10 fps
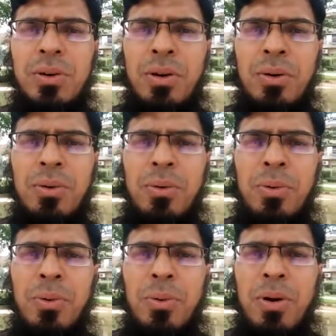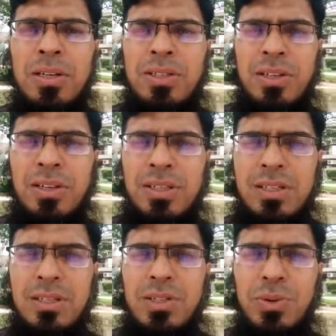Oh, what a
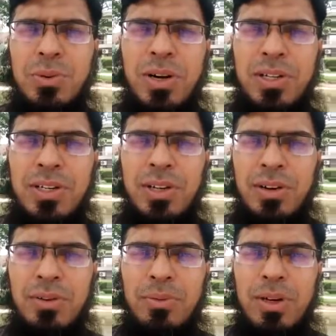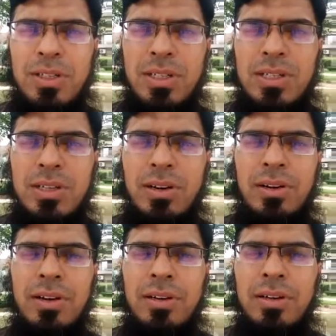situation! What a
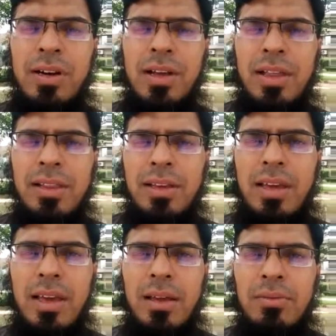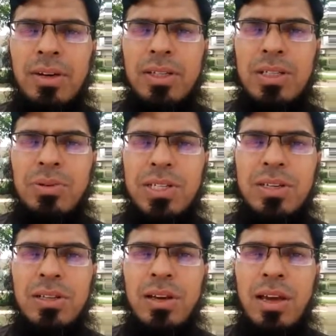turn in the game! What a
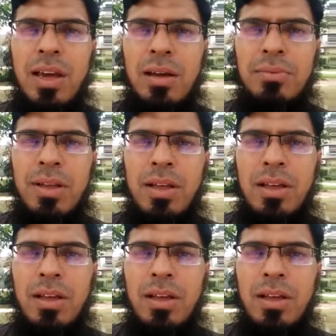twist in the game!